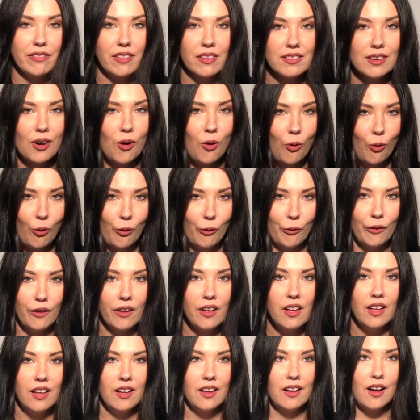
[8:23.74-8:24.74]

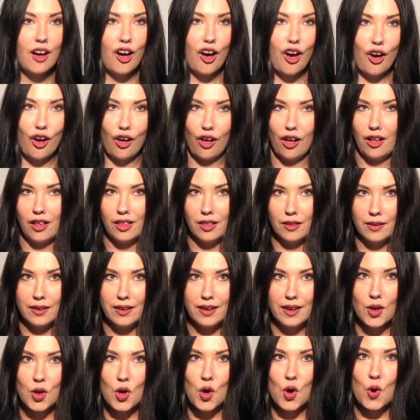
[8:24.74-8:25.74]
whole haul,
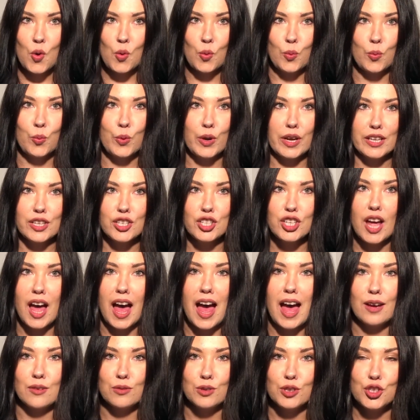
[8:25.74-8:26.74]
which
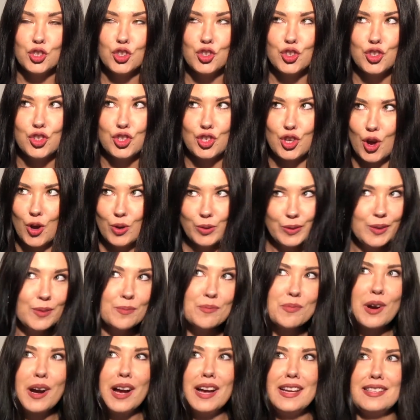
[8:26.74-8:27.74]
I was so
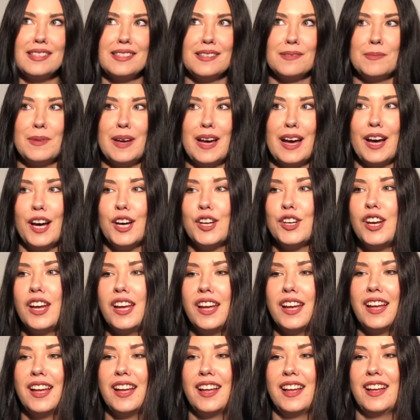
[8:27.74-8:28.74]
surprised about
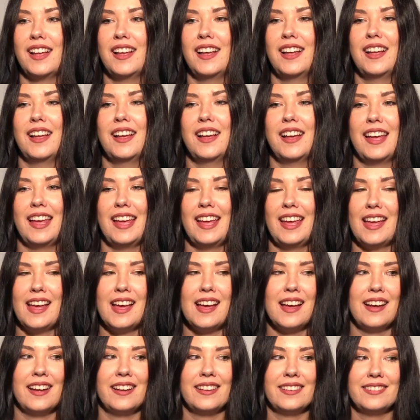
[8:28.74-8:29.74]

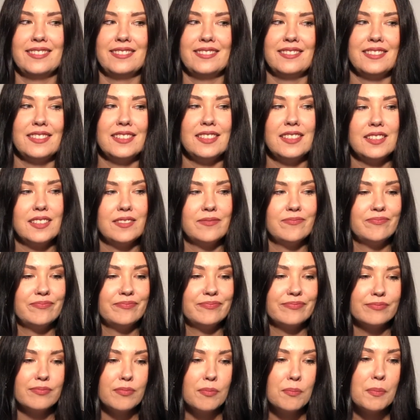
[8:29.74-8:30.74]
and
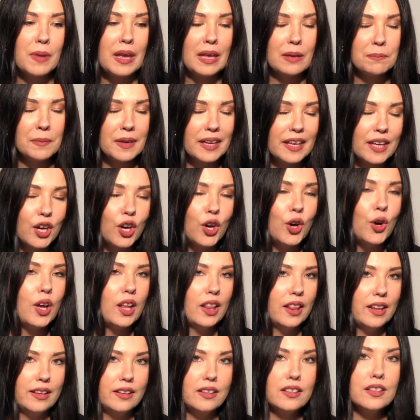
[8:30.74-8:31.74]
made me go a
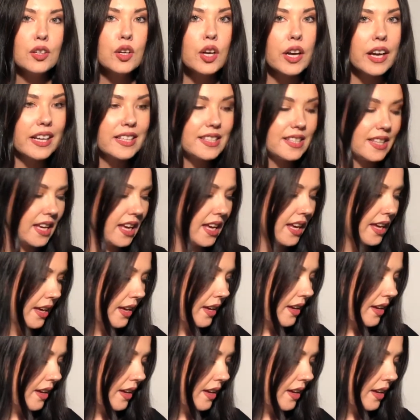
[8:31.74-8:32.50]
little crazy.